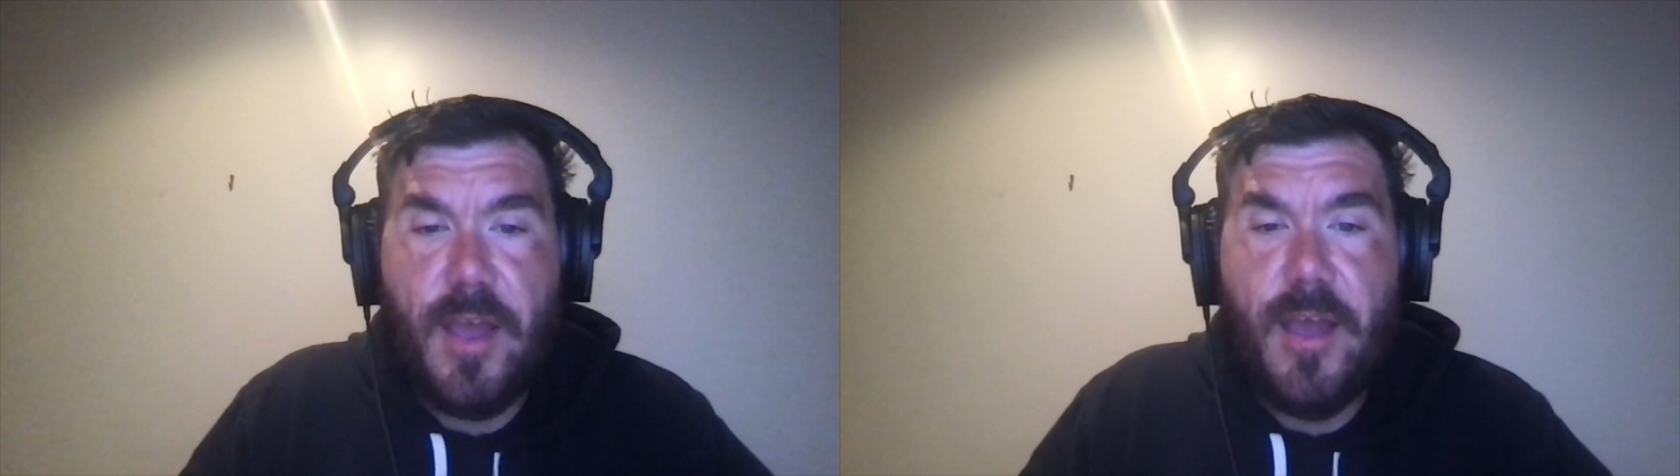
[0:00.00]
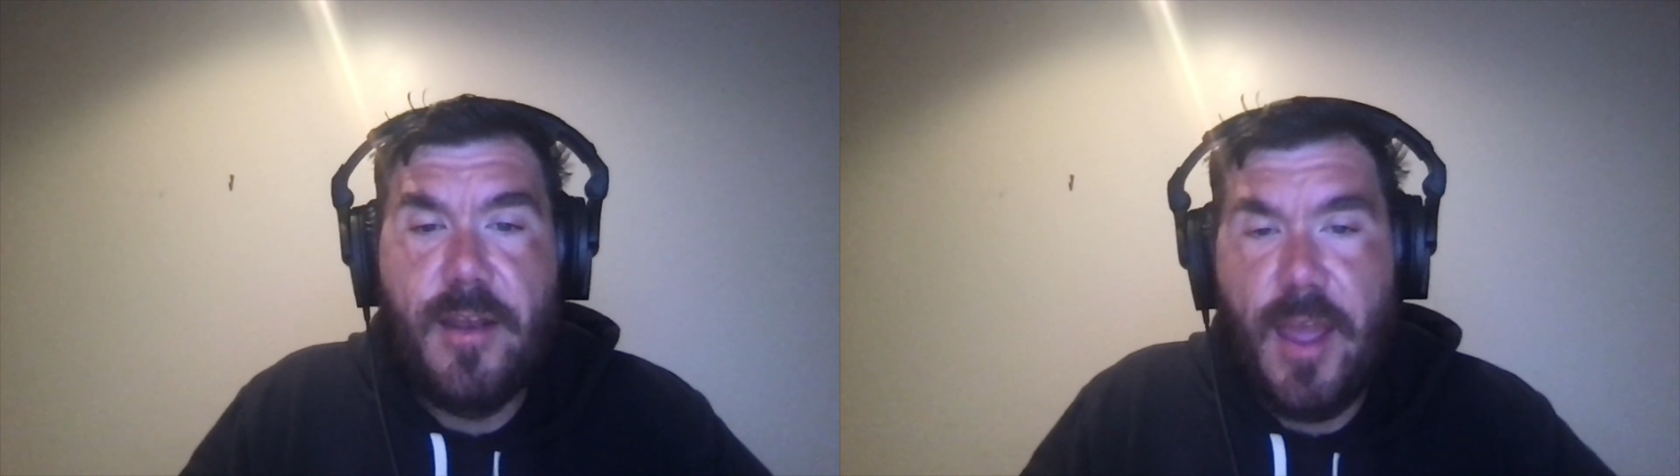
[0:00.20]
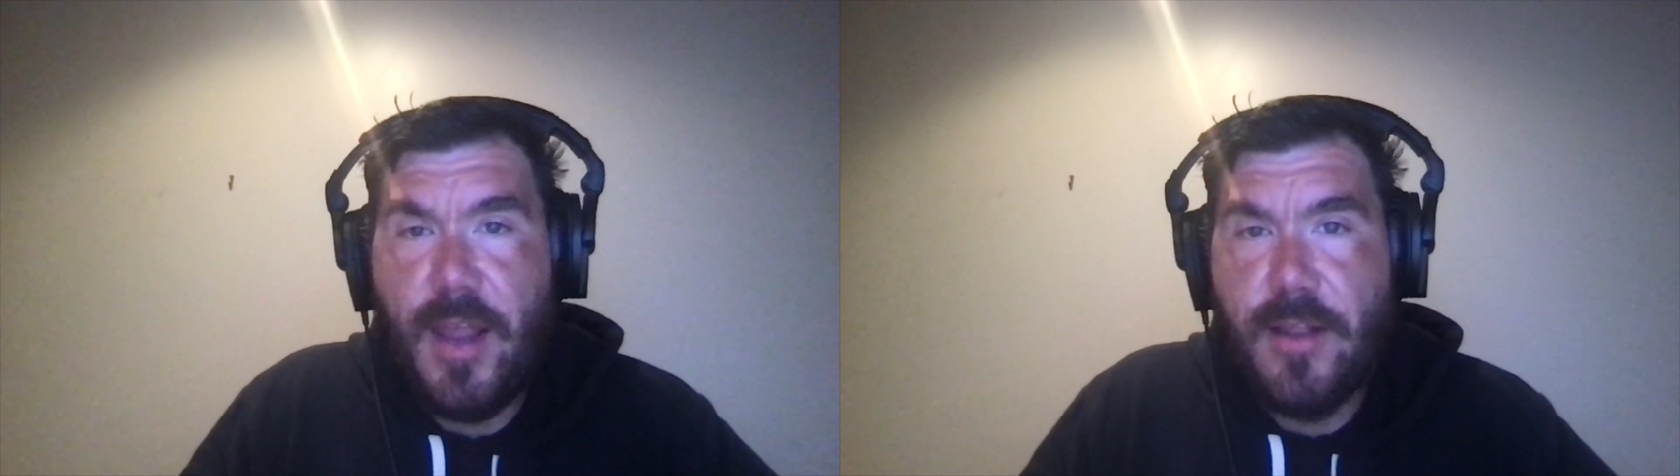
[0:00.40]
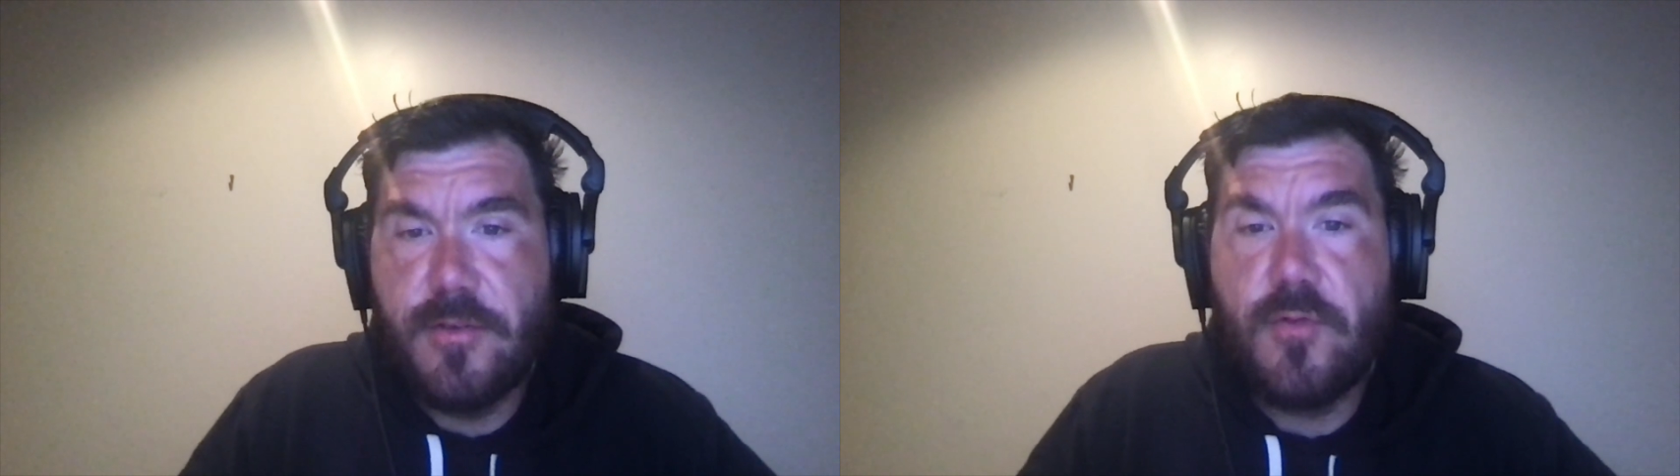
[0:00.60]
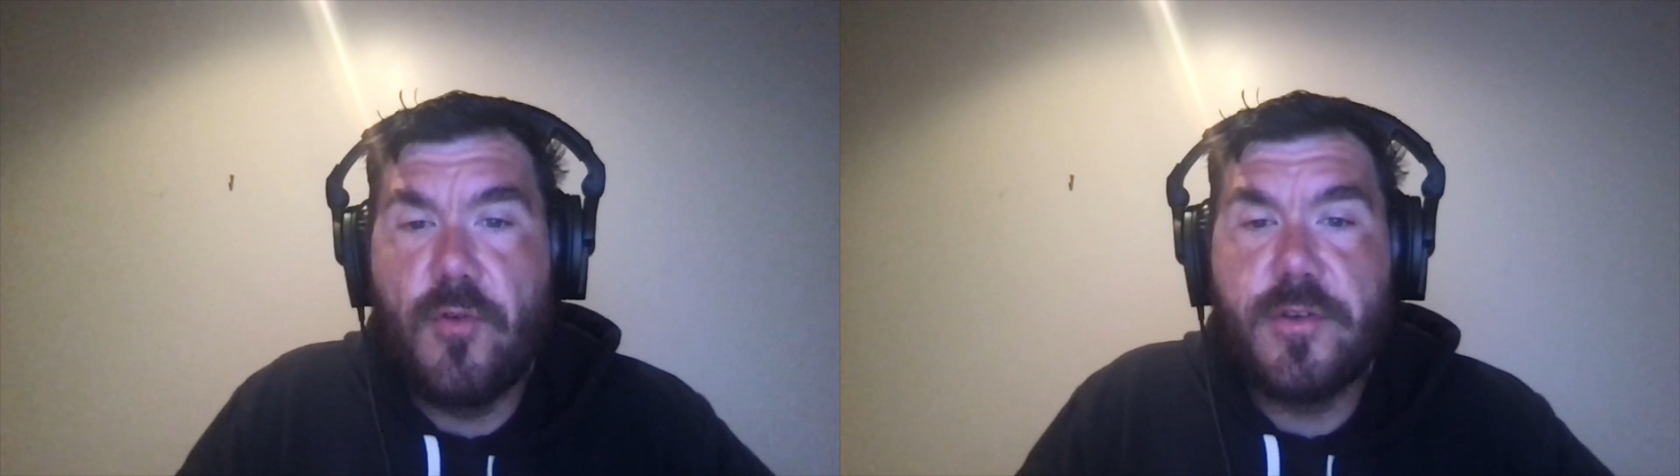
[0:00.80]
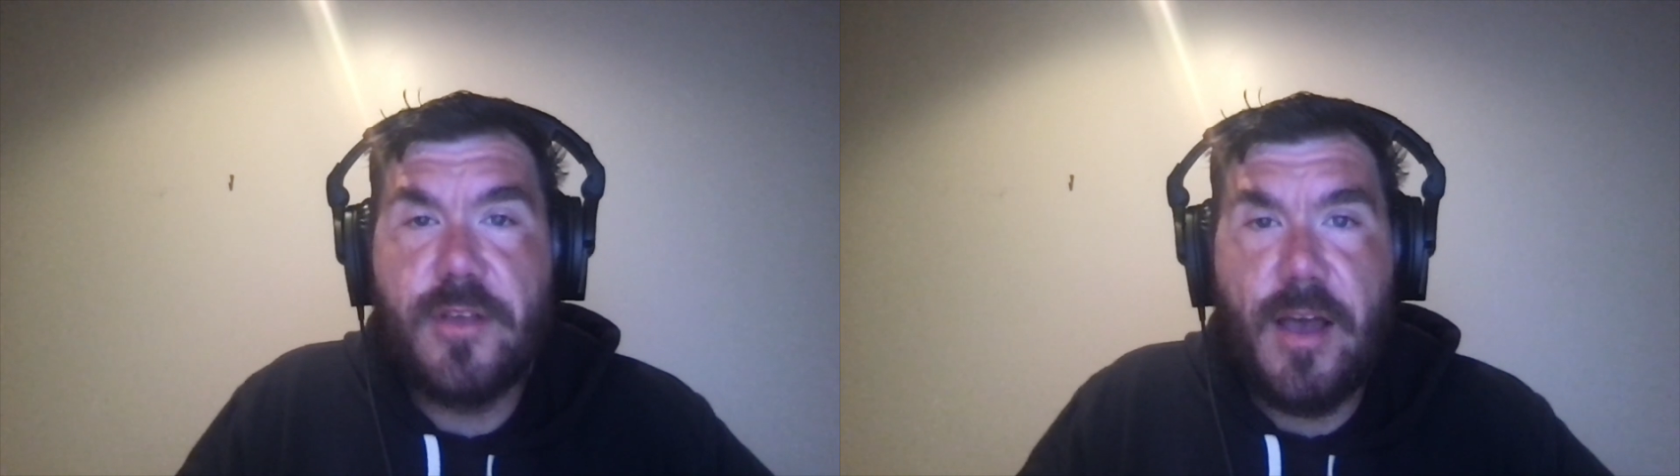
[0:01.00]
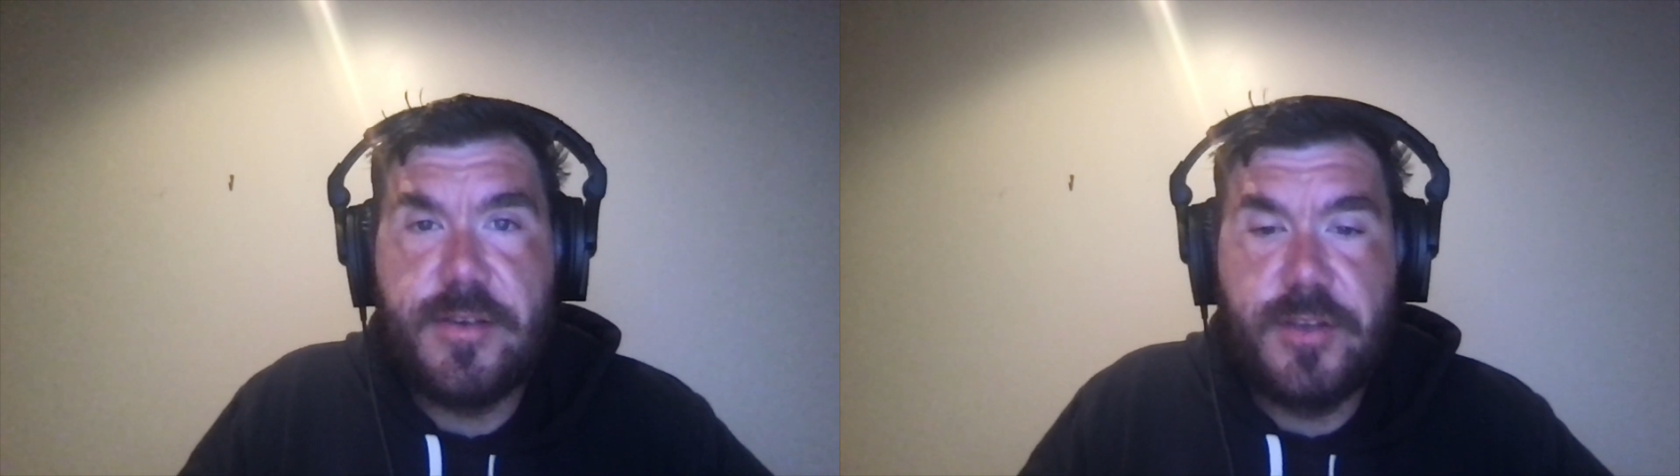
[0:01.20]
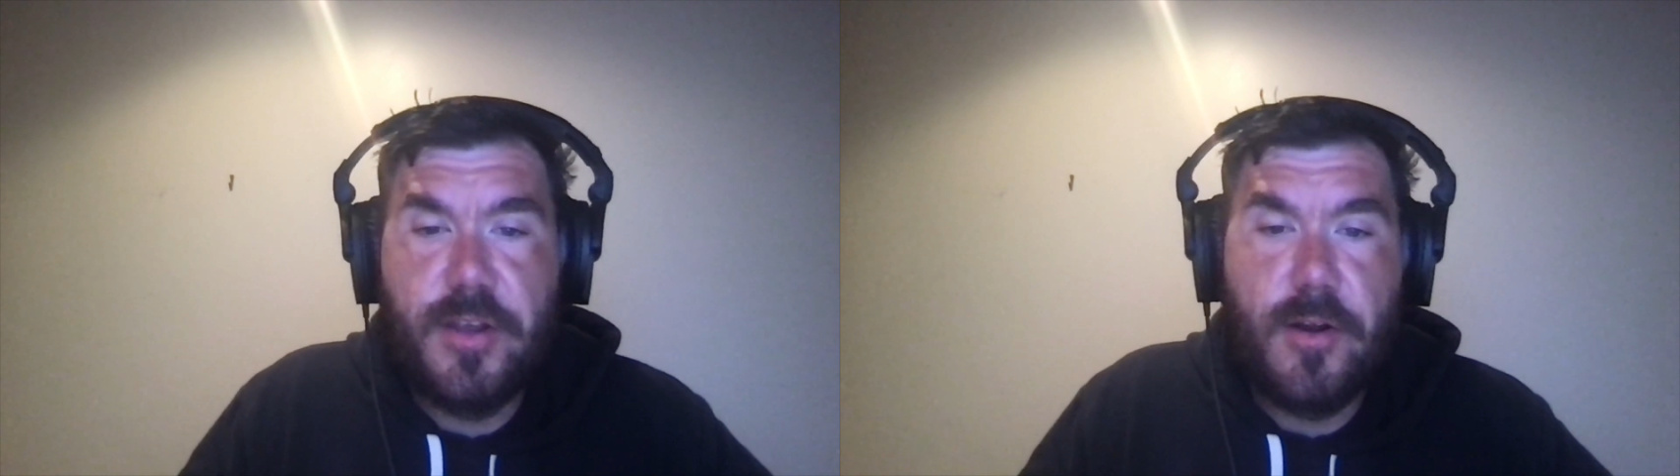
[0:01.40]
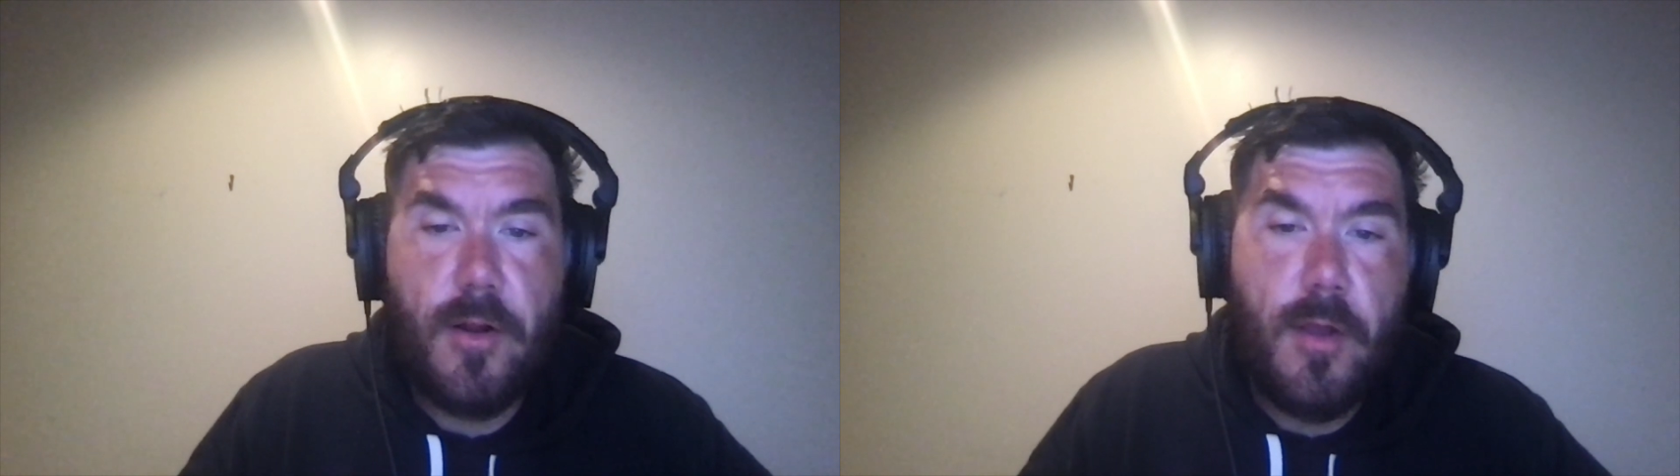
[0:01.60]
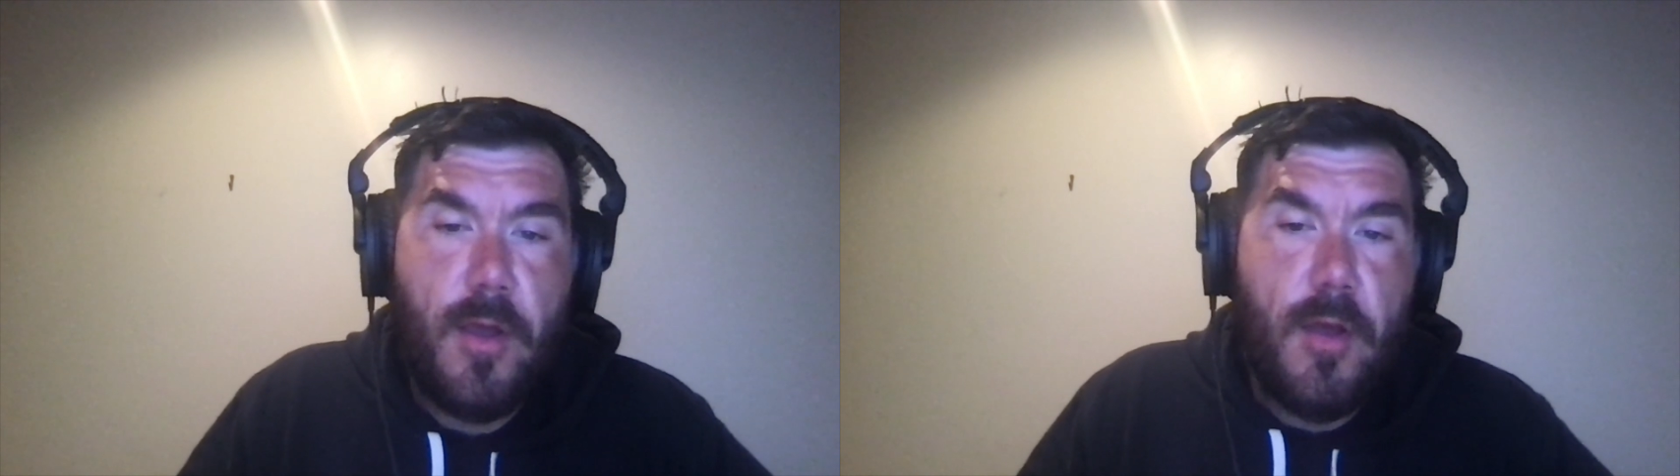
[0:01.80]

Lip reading: and 8 scores last year.